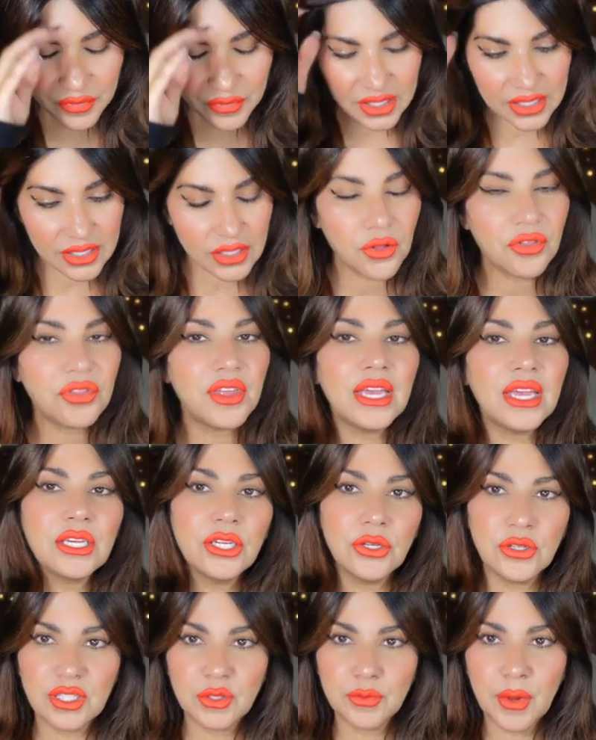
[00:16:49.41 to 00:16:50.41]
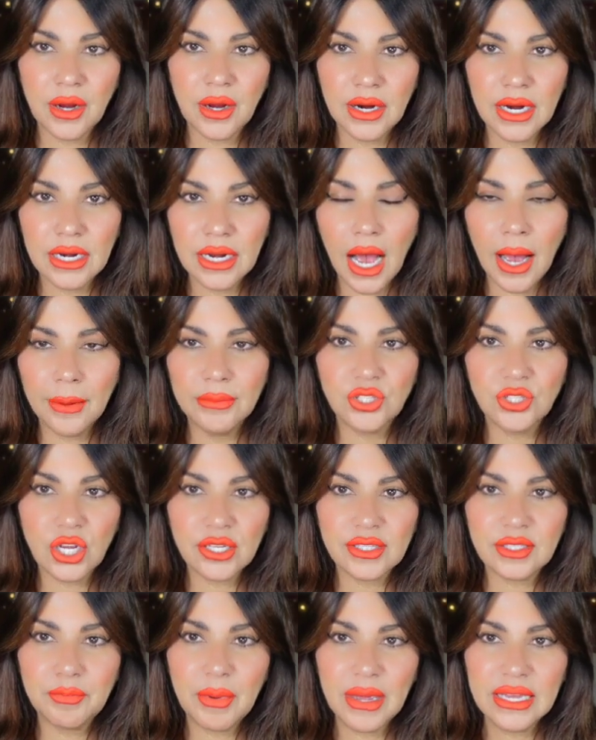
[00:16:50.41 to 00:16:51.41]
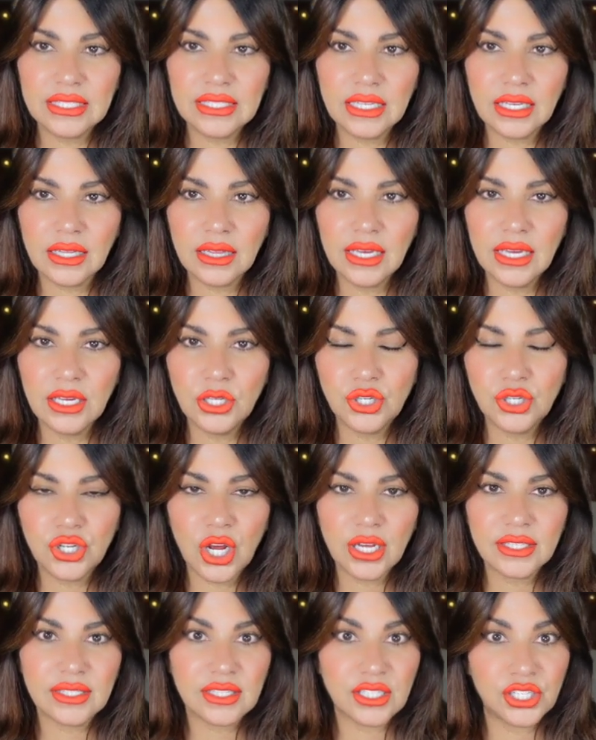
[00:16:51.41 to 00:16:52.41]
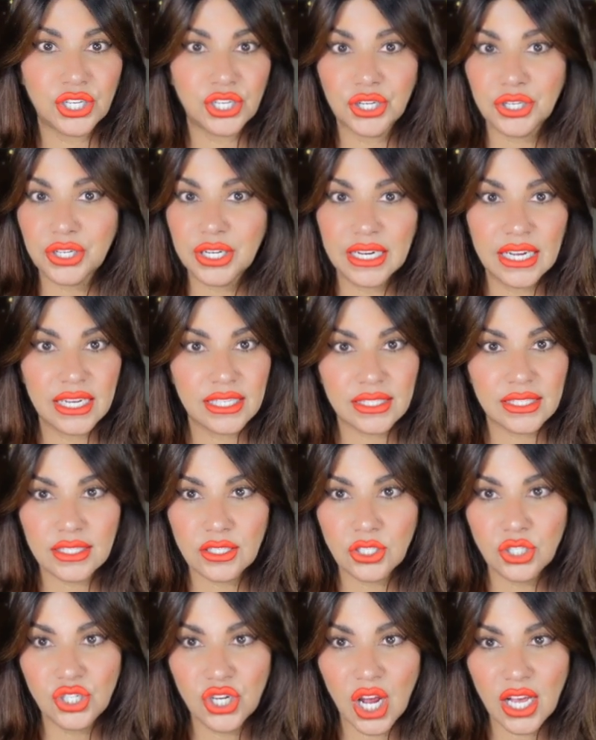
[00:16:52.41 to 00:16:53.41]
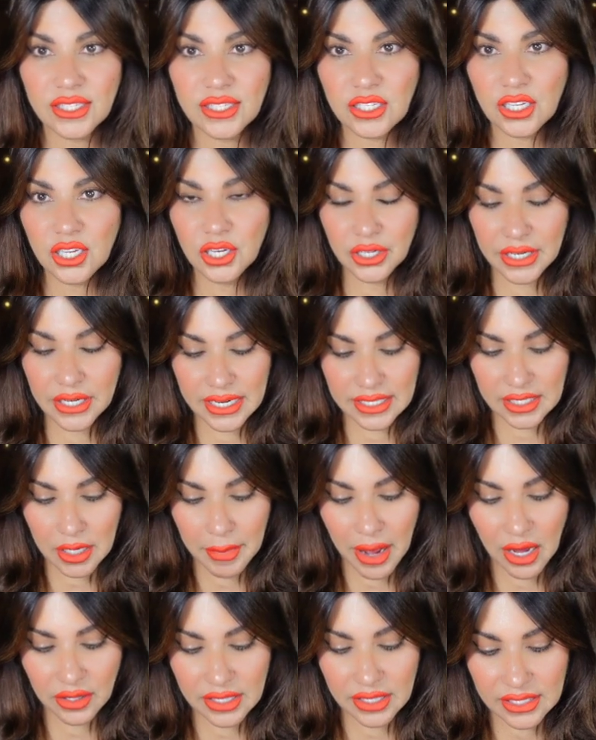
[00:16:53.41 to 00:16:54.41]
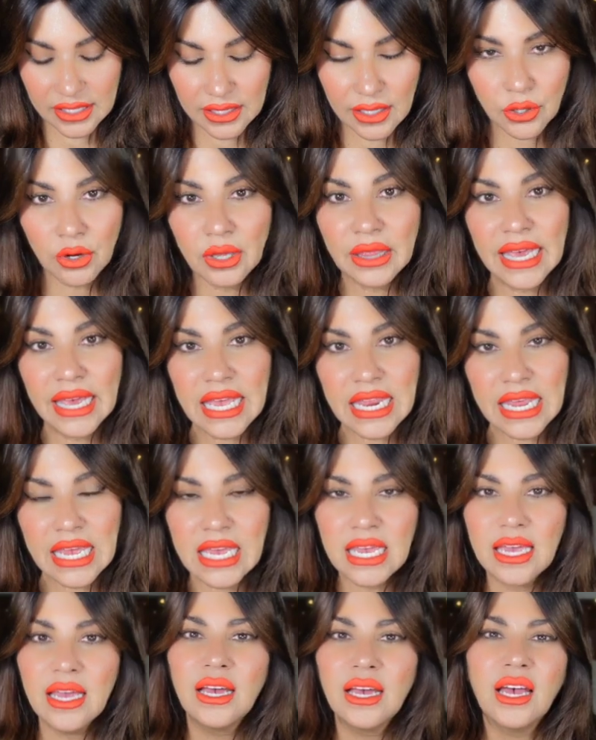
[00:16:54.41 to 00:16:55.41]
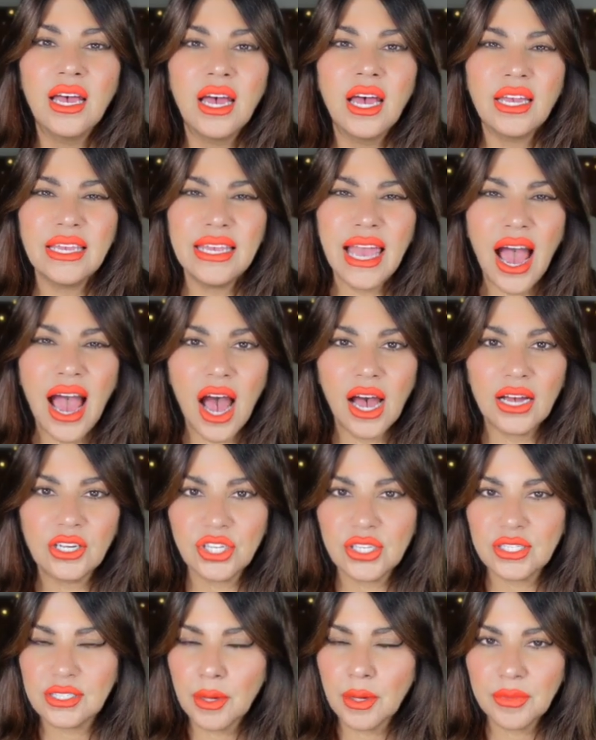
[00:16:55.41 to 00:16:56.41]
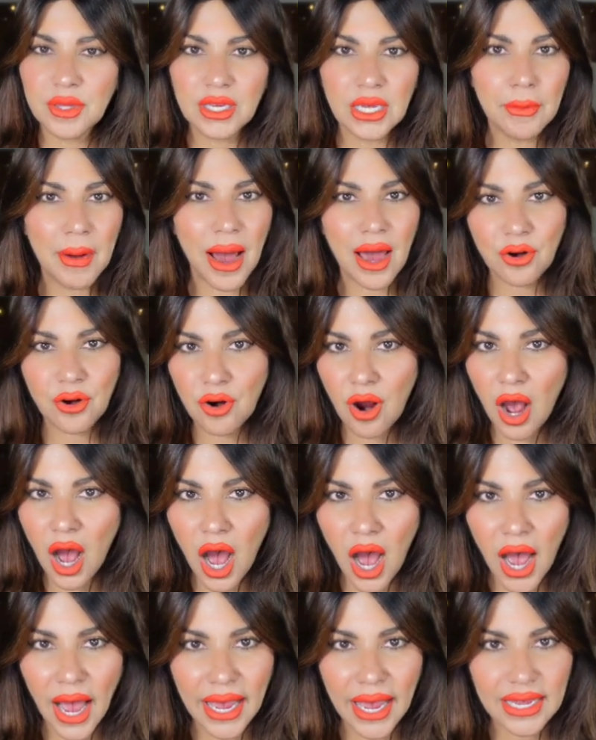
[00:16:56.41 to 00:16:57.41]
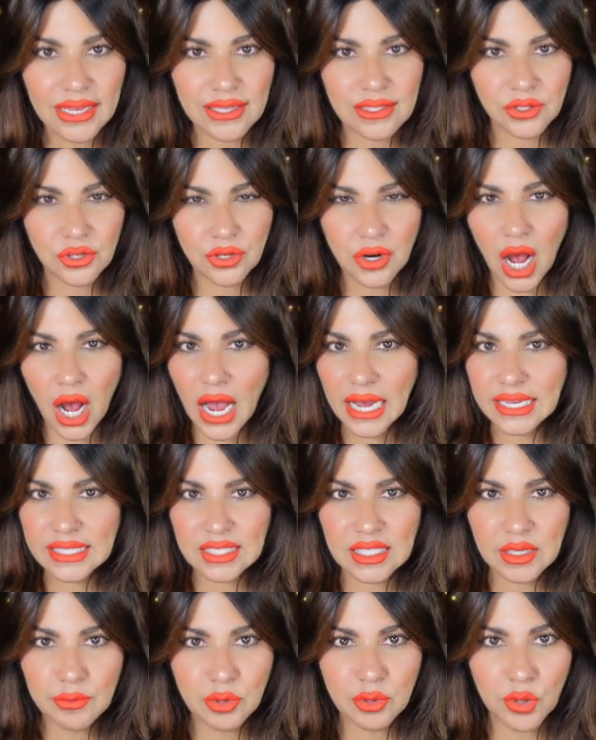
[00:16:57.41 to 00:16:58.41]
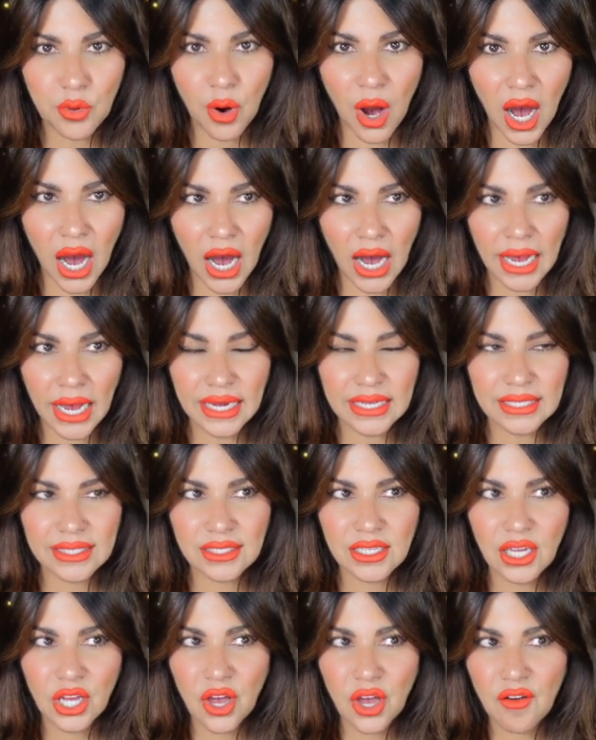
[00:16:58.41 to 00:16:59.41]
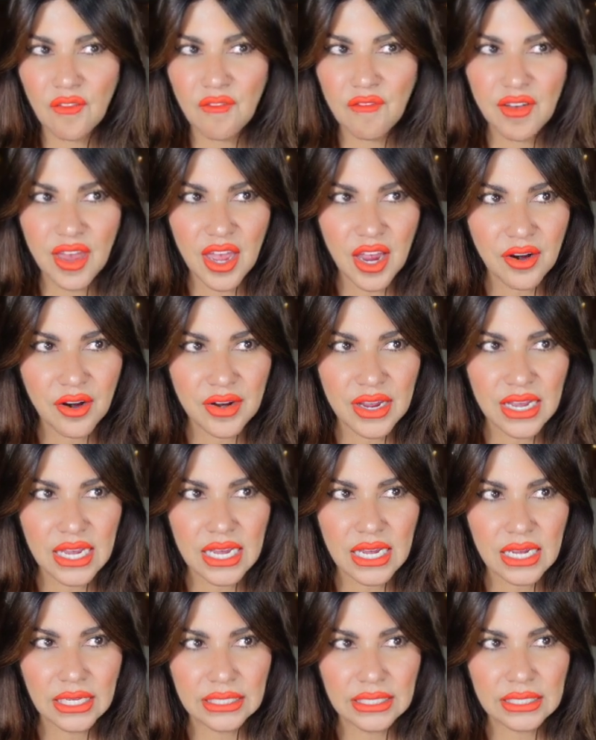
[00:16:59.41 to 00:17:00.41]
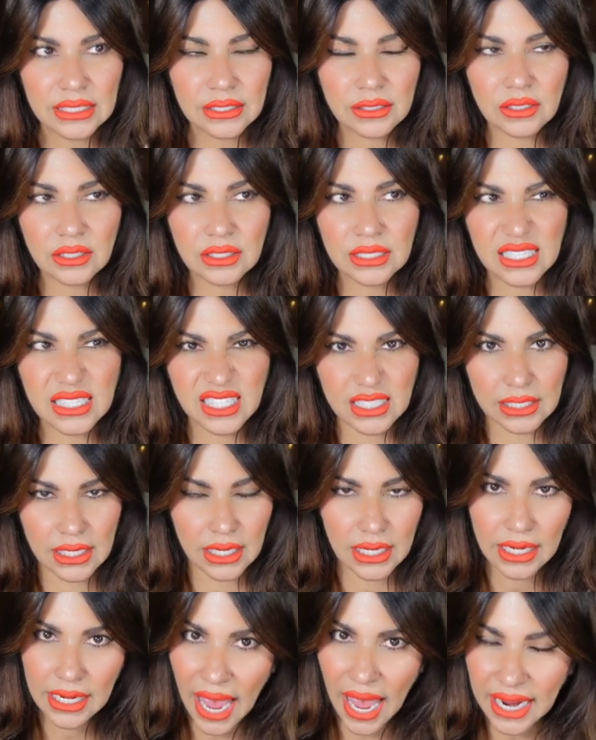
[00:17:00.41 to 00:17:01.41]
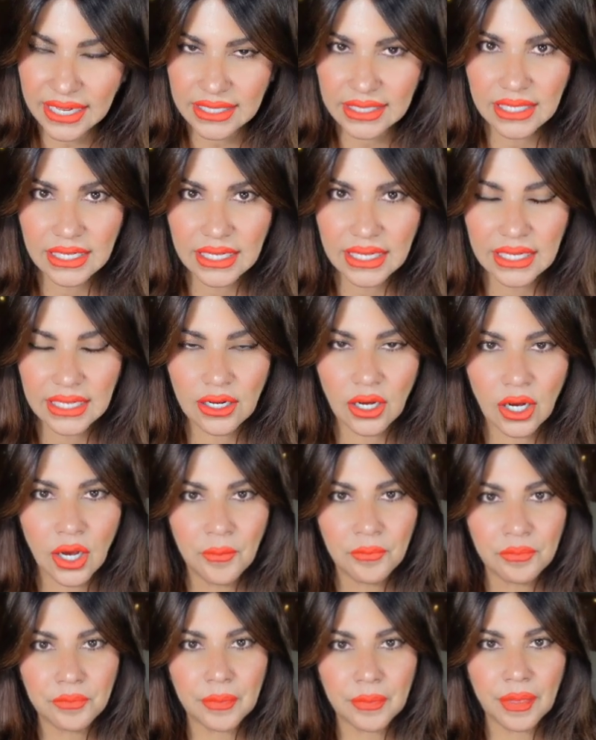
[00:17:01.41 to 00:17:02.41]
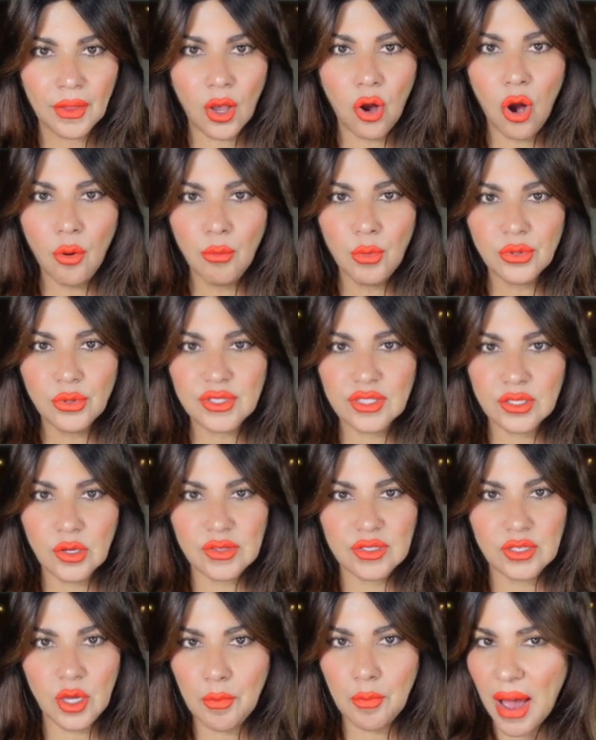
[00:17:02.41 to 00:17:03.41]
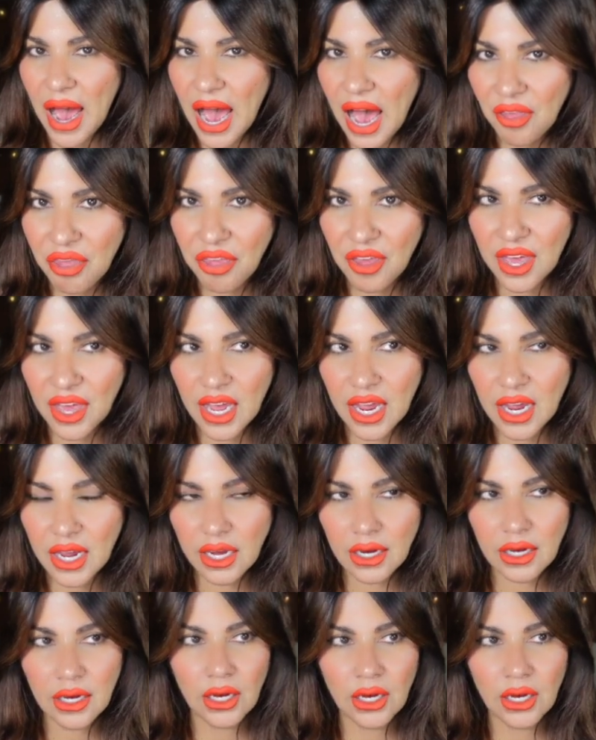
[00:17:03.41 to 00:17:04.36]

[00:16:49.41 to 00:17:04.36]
So thank you, Spirit. I'm just basically just curious about this little lady. Yeah, just something about her eyes, her icy blue eyes, very disconnected, almost sociopathic,